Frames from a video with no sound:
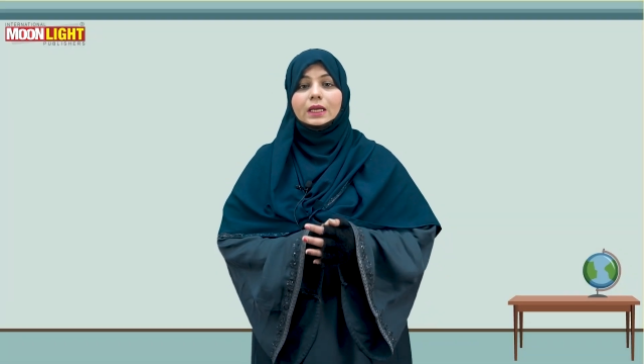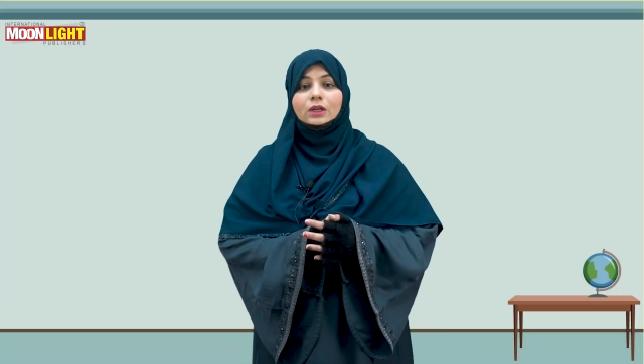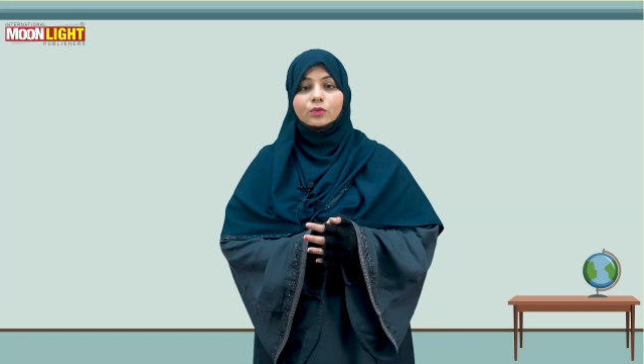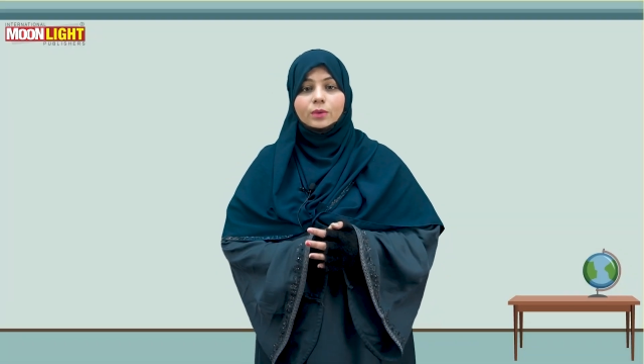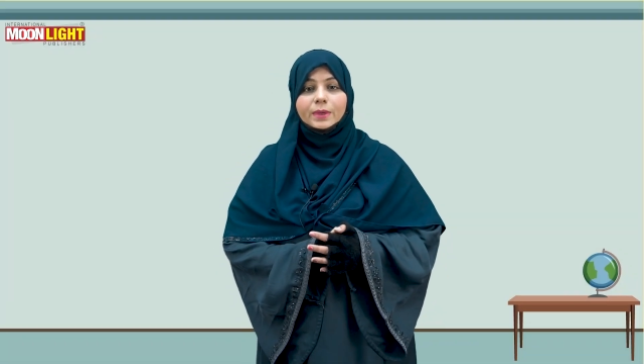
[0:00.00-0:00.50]

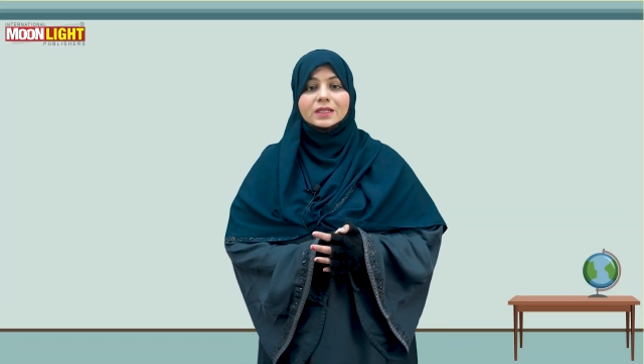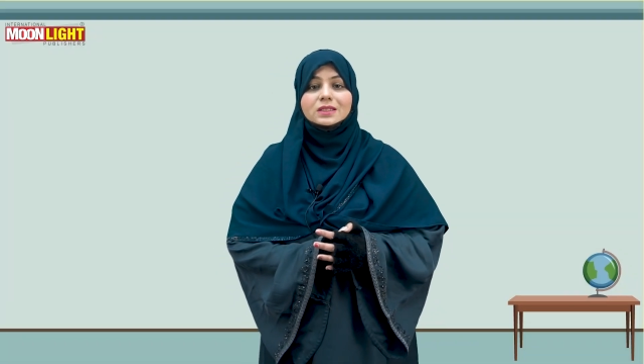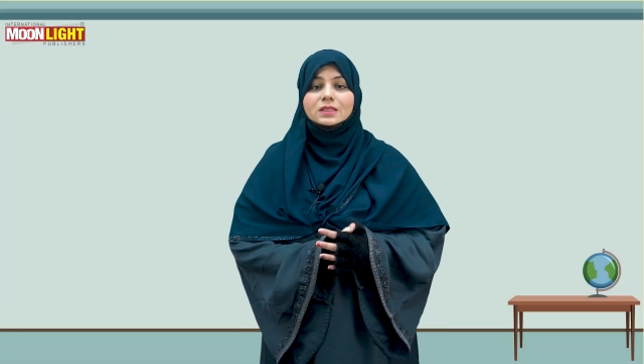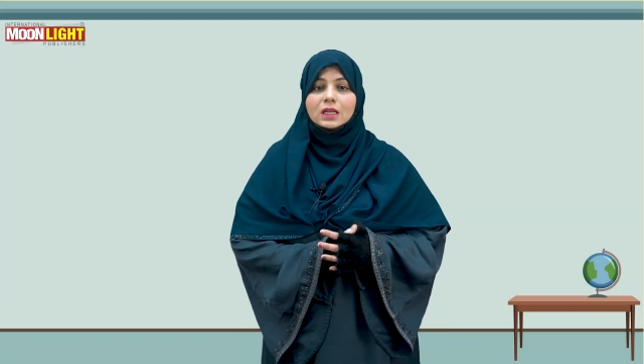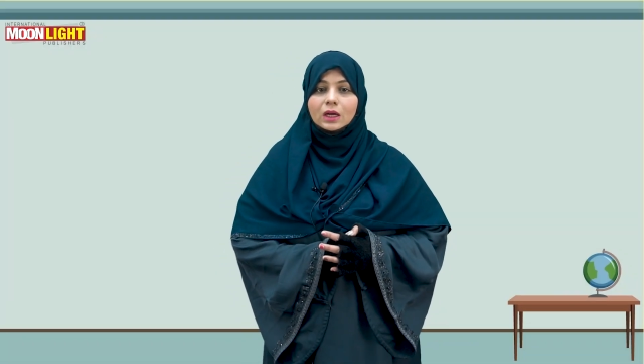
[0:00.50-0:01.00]
alphabet
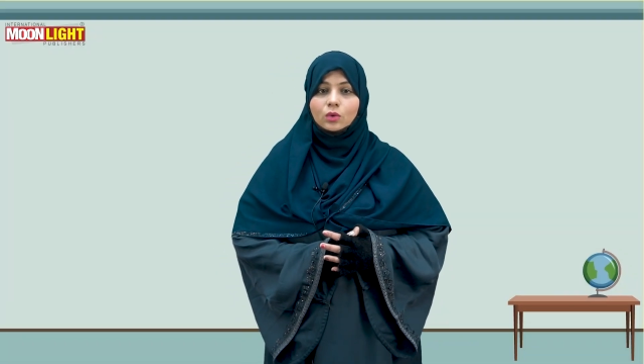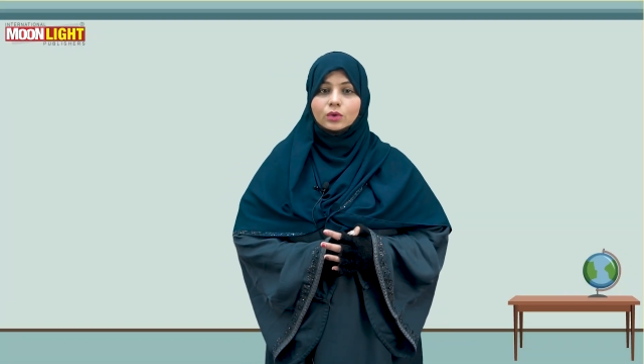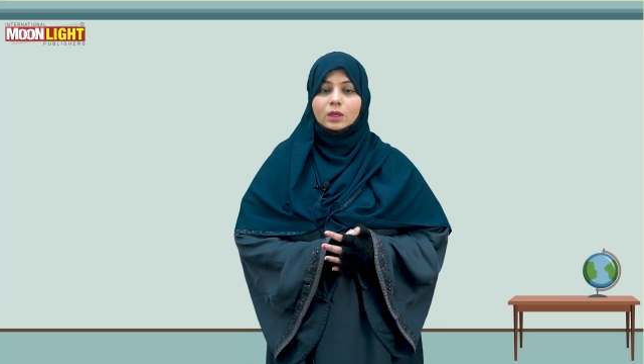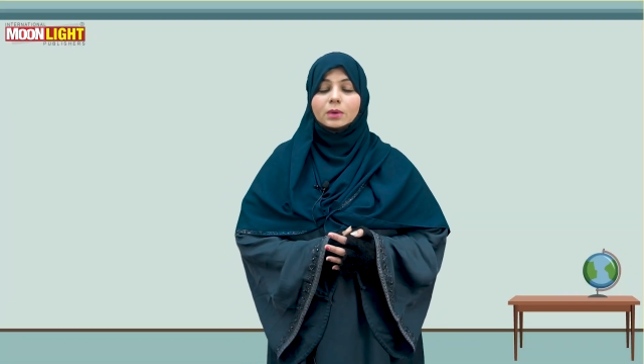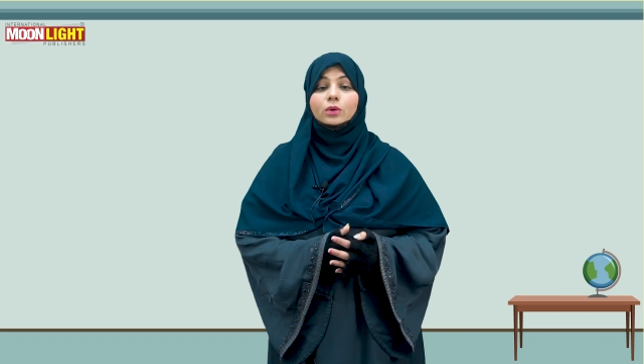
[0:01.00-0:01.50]

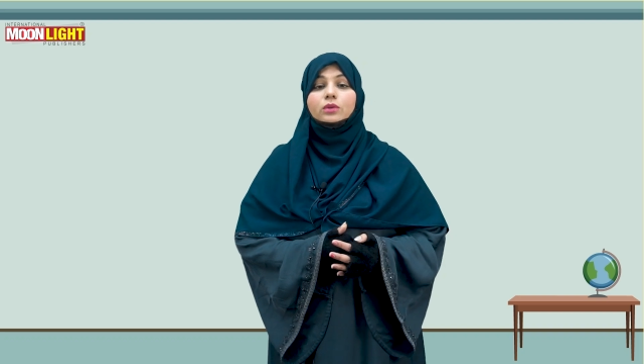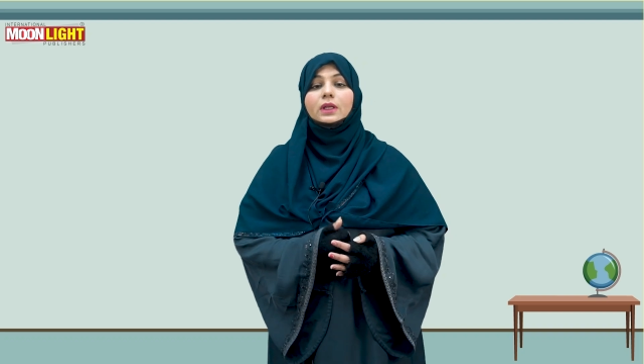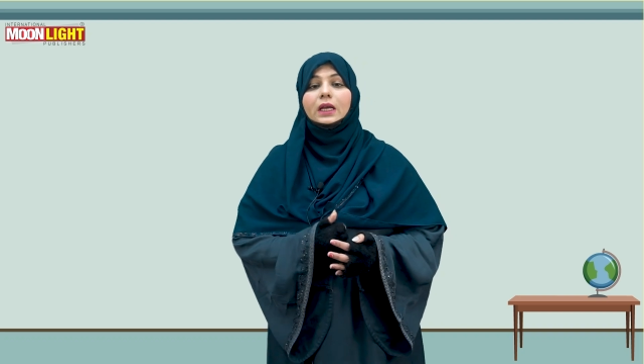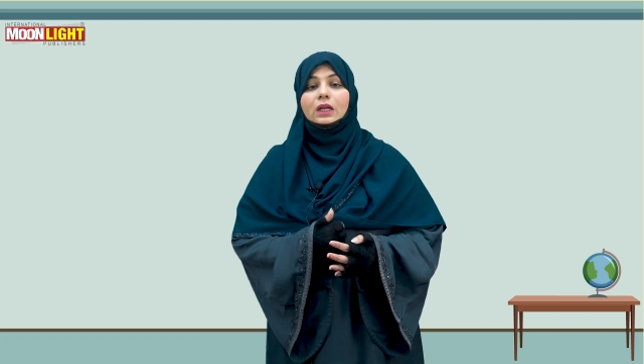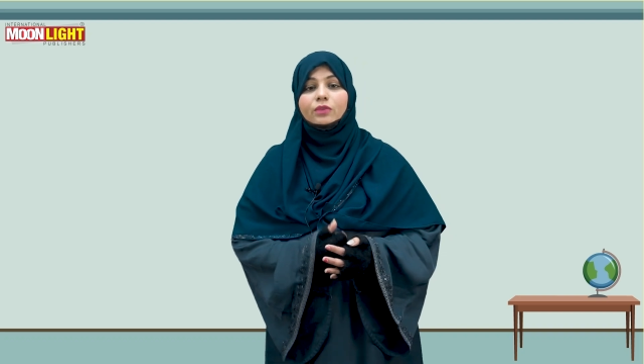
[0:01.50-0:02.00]
sound, about
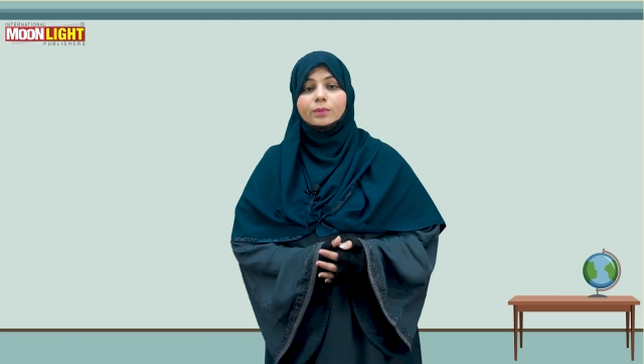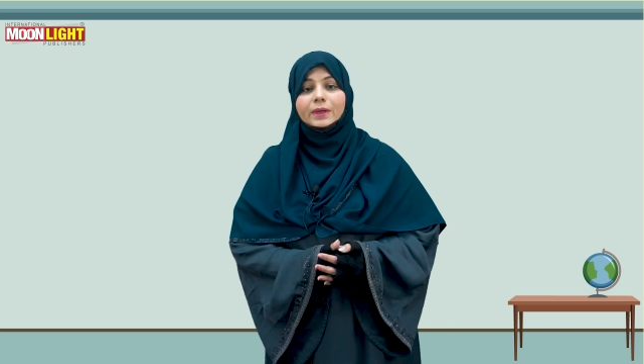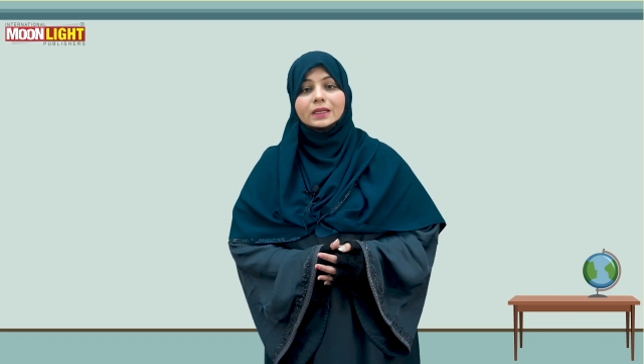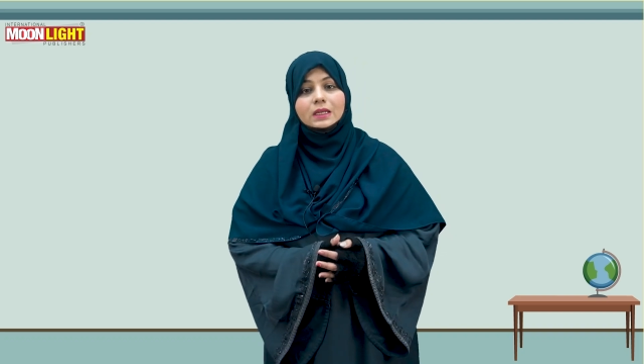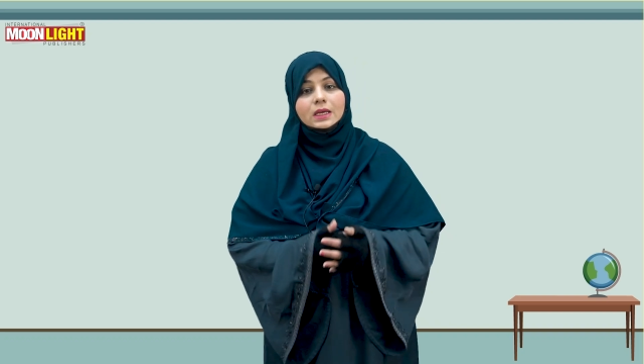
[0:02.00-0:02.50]
the
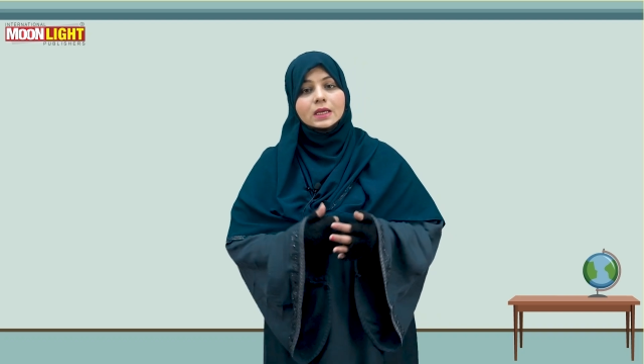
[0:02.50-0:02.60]
alphabet